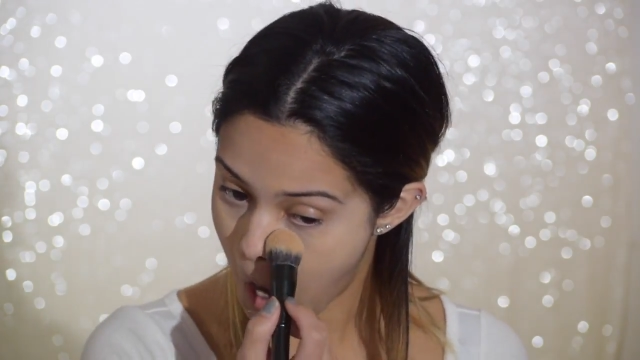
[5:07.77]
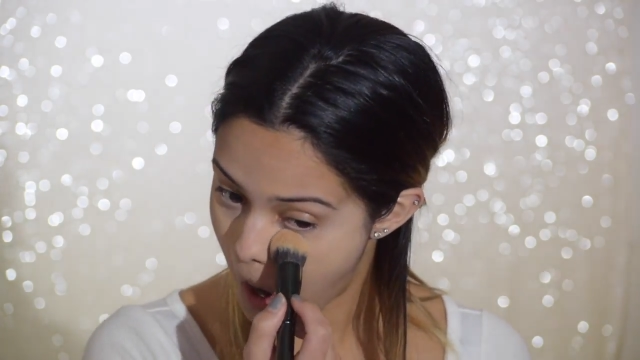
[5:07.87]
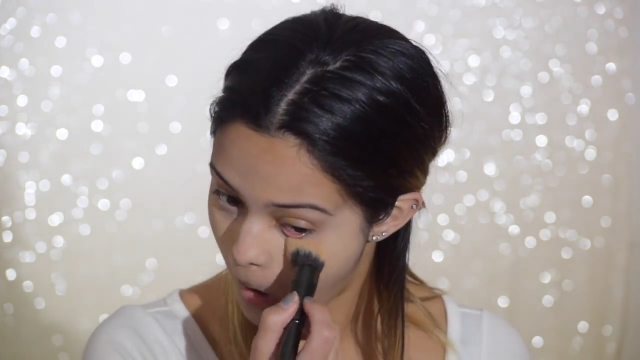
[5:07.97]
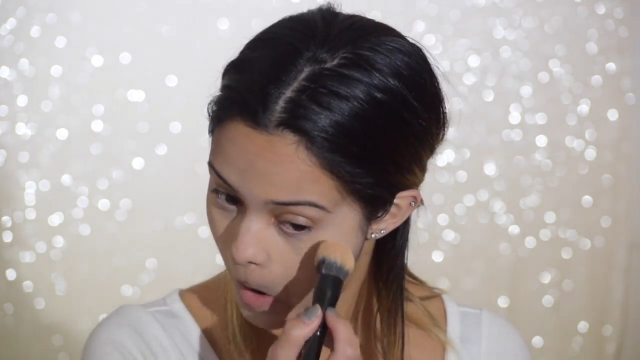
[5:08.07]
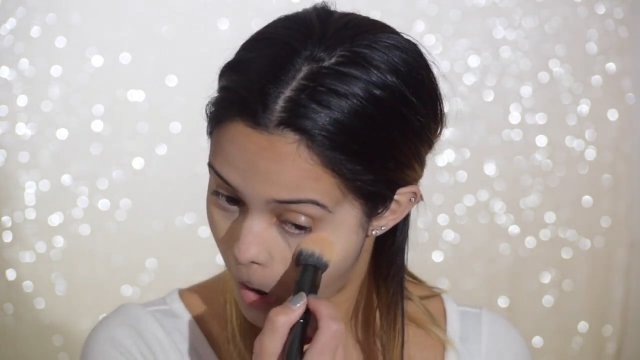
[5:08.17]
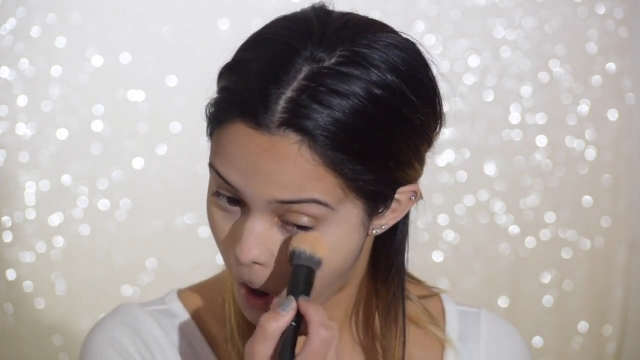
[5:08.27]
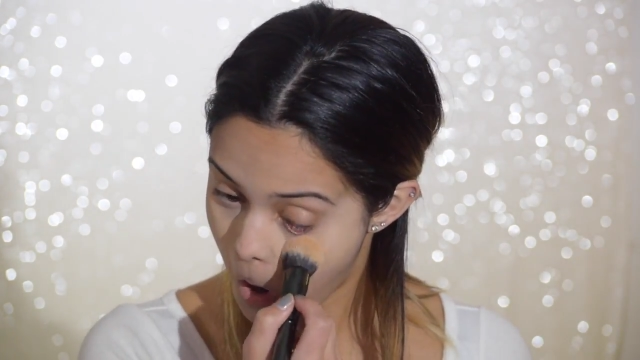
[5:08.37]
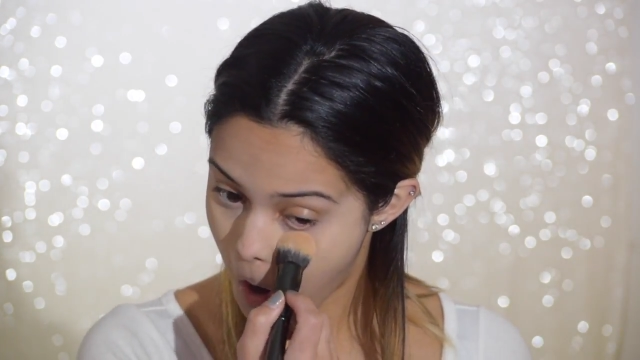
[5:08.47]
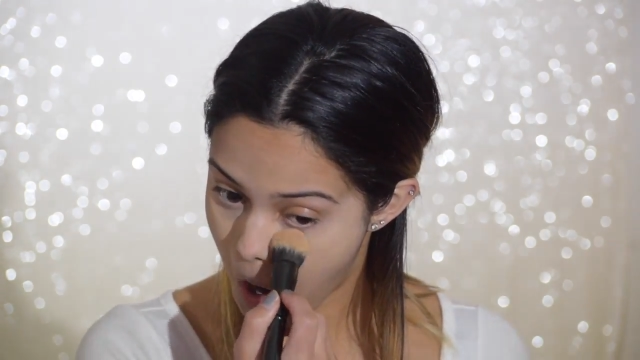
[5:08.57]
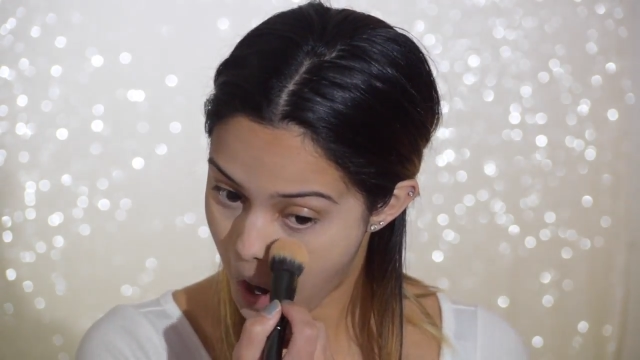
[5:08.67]
As per
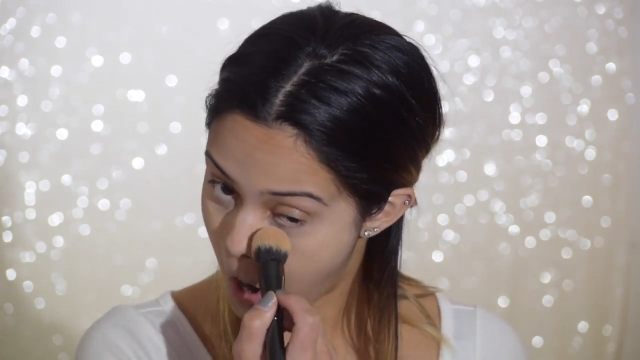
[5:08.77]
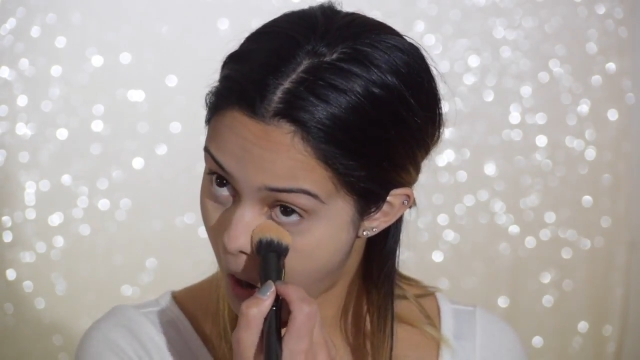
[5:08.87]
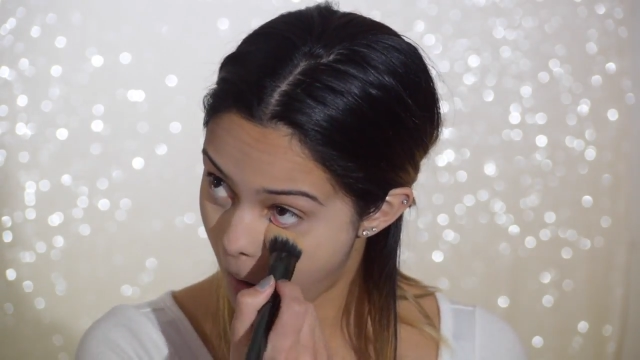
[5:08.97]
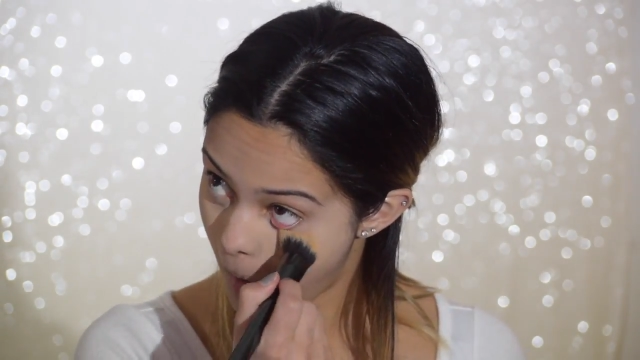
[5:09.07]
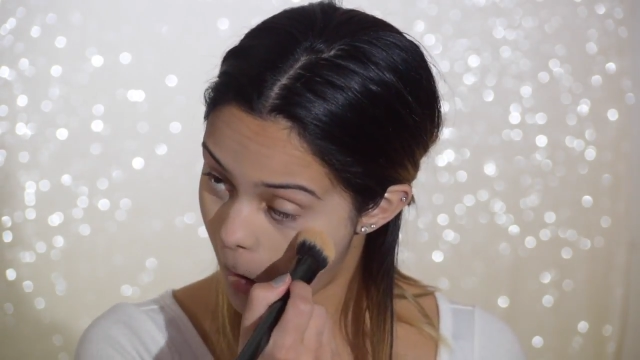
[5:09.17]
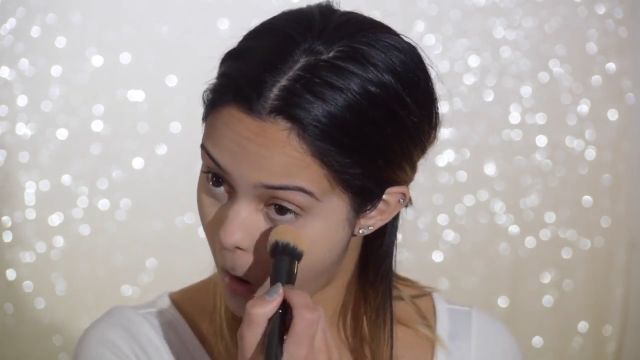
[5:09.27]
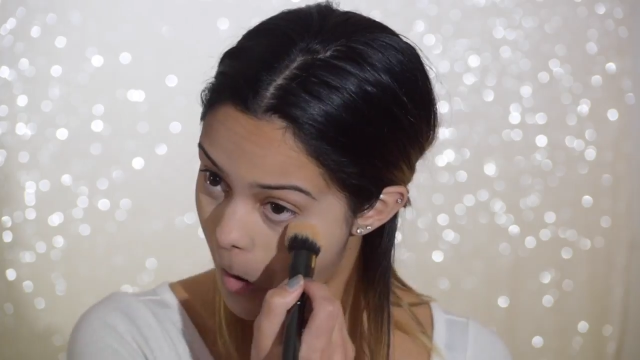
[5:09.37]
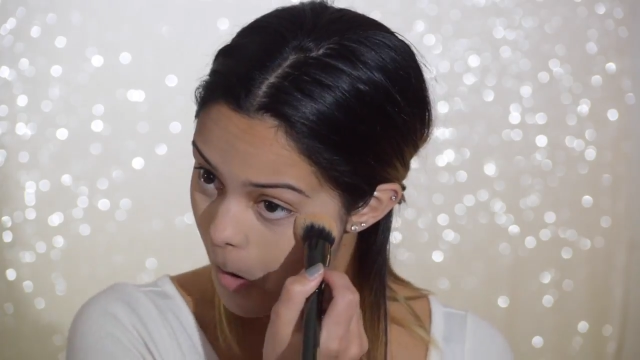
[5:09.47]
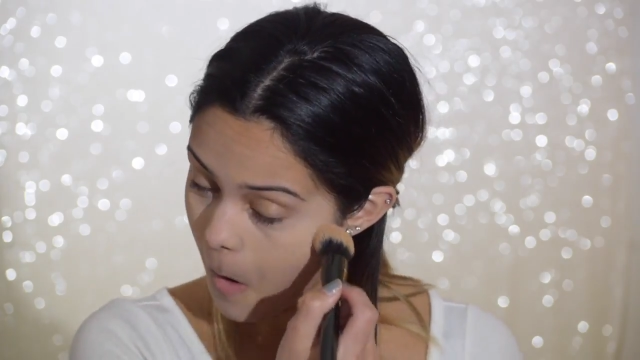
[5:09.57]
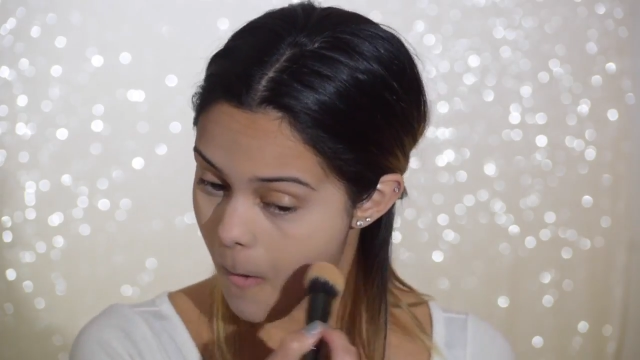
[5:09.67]
usual, now
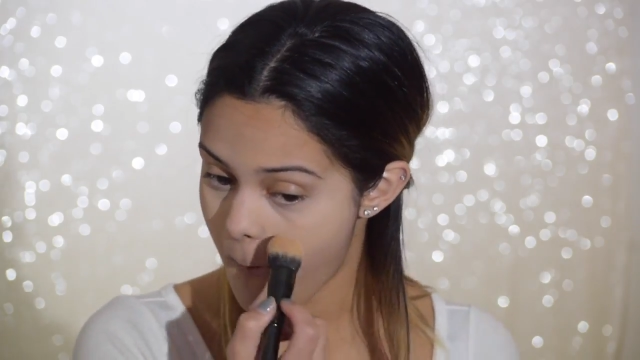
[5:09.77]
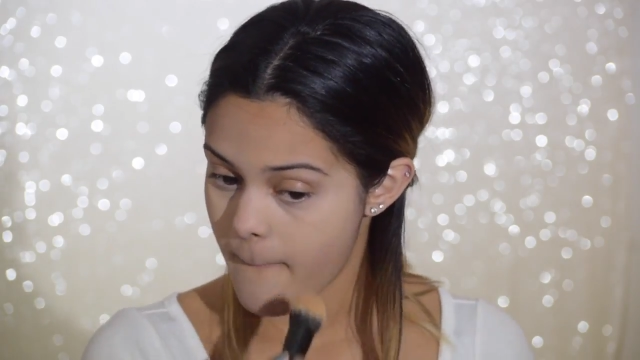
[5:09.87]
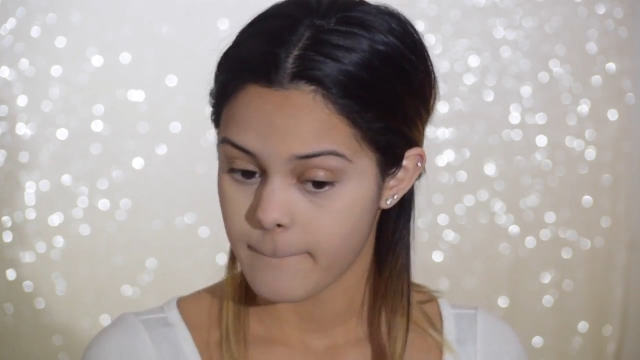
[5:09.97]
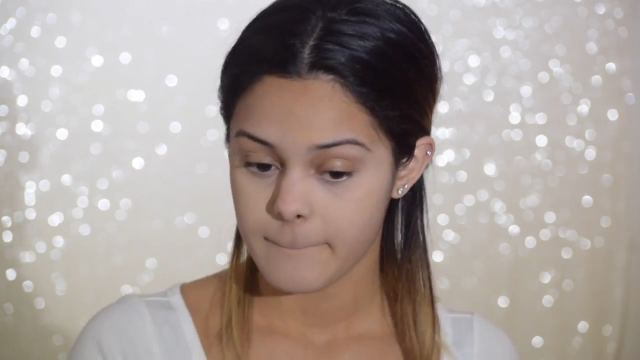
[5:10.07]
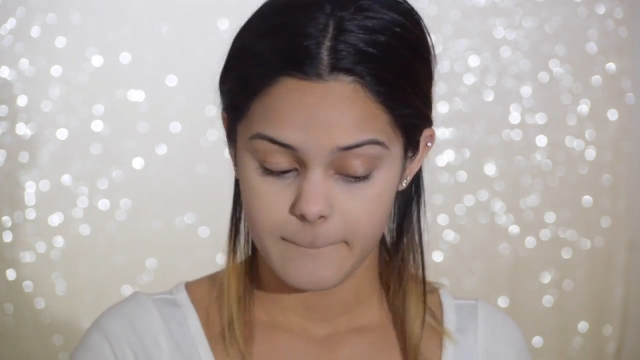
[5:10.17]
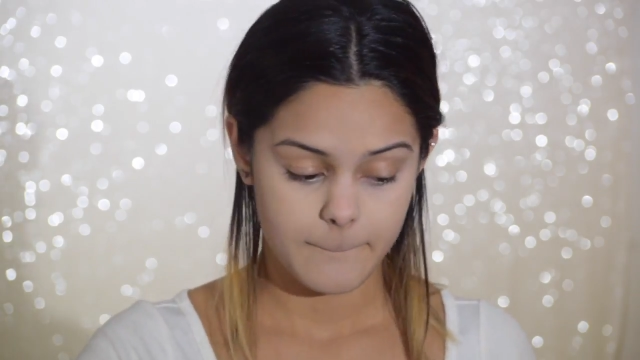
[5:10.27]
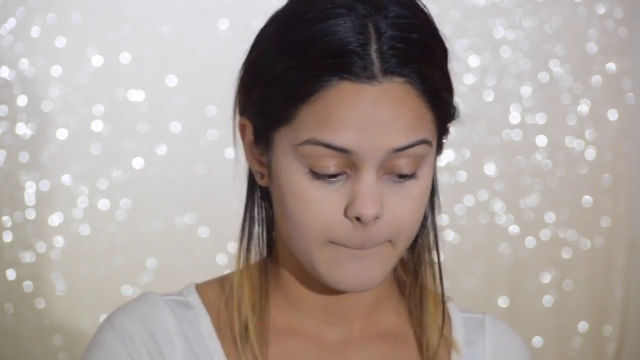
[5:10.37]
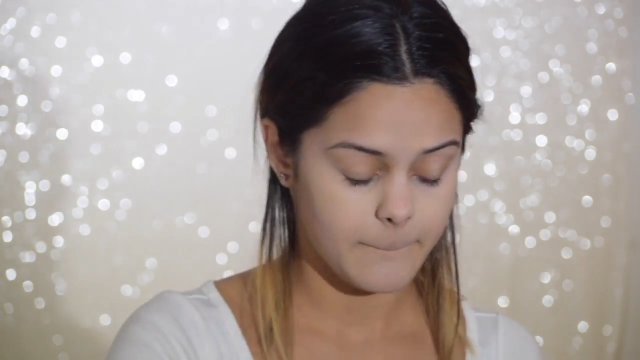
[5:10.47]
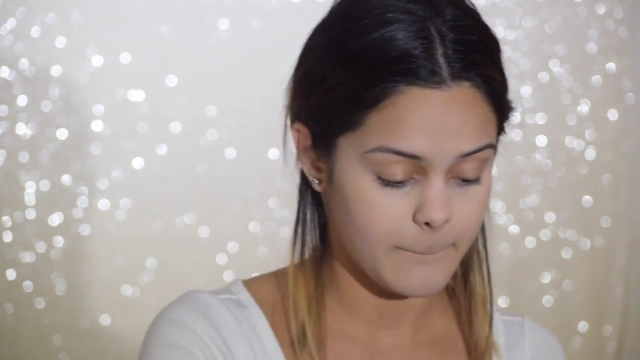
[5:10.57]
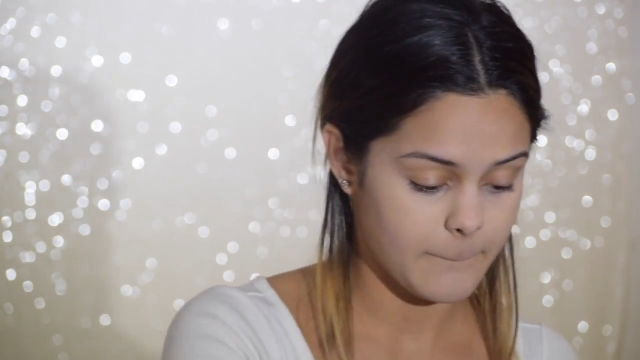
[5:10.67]
is the time to
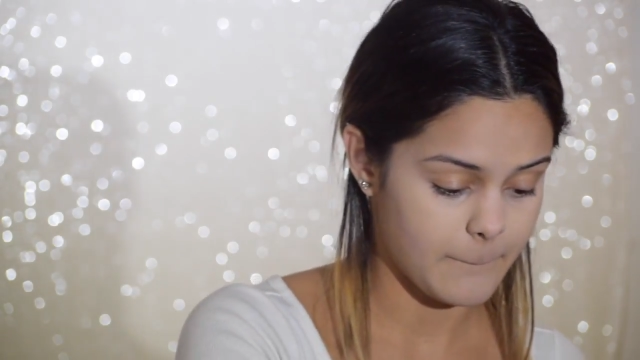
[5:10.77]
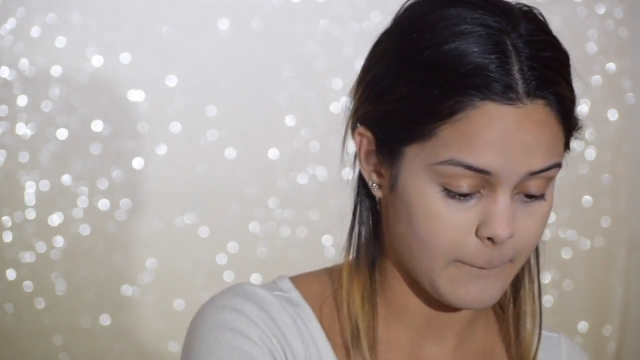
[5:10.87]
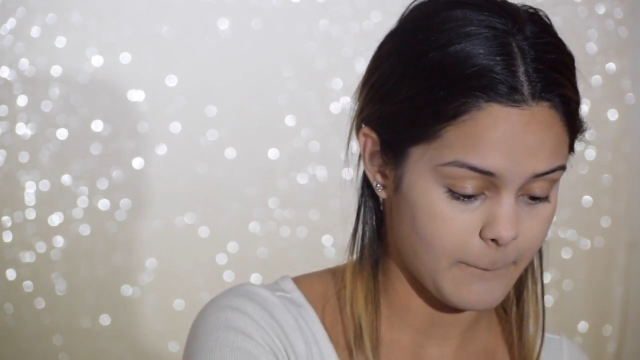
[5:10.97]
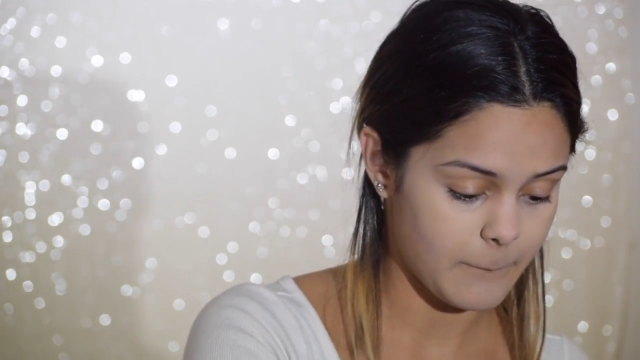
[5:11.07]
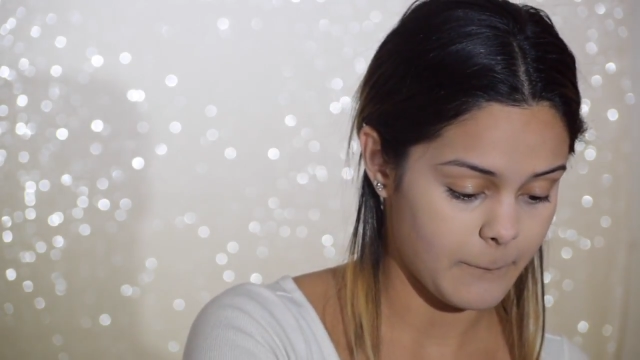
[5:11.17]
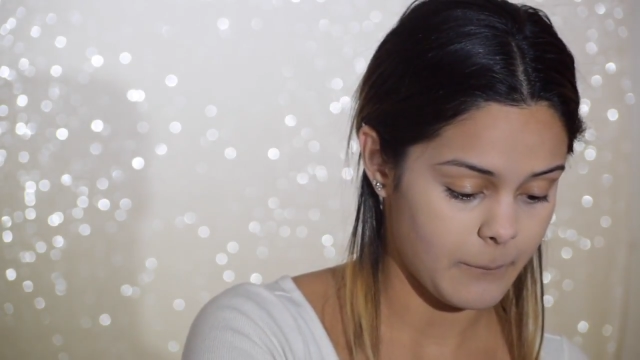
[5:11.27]
kind of